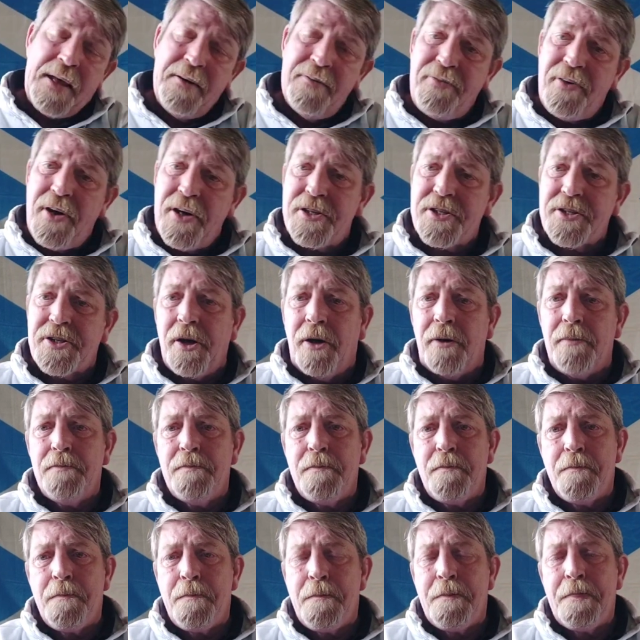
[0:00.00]
First
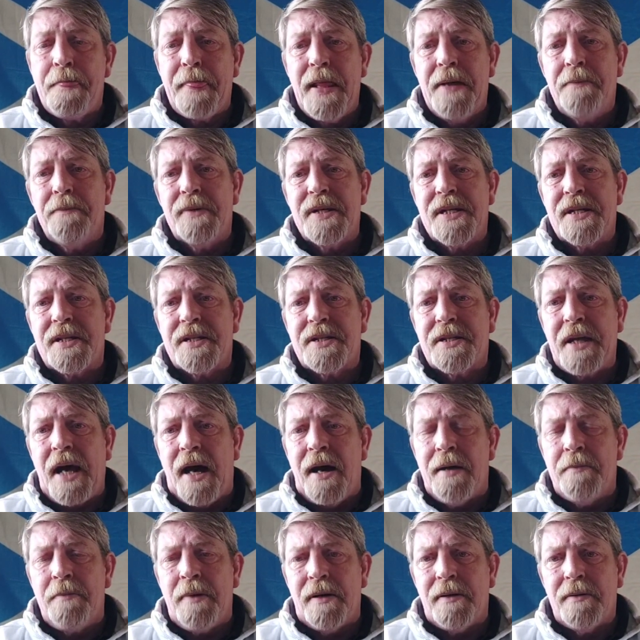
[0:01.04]
up was
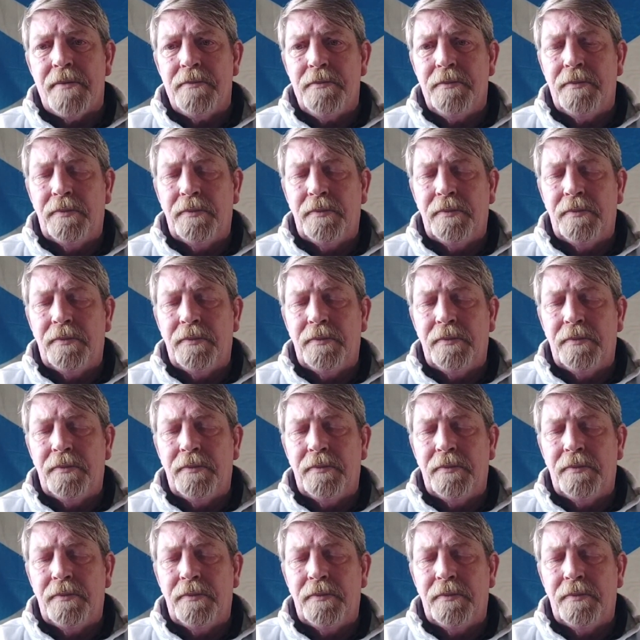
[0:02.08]
Starmer.